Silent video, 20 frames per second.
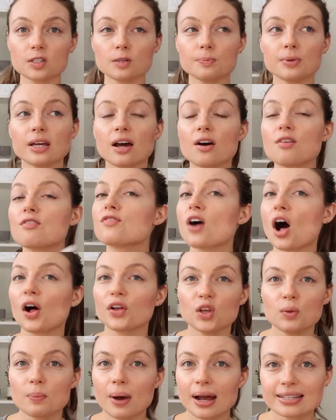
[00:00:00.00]
to be a
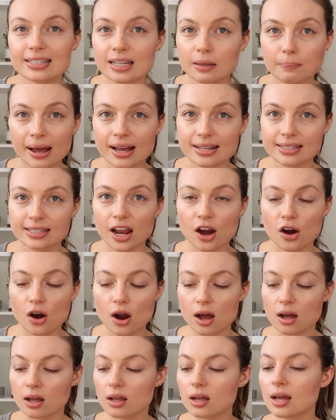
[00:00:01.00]
volumizing
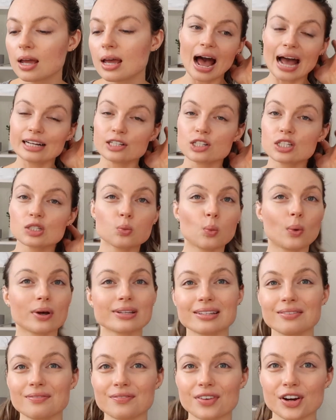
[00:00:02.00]
mascara. I just
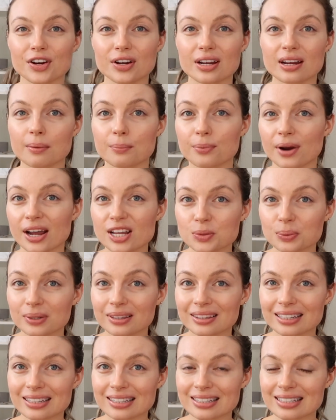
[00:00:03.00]
wasn't very impressed
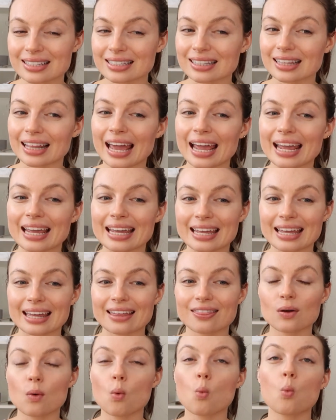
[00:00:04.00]
with this. Like
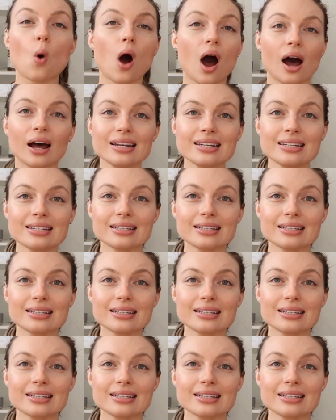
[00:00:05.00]
the wand,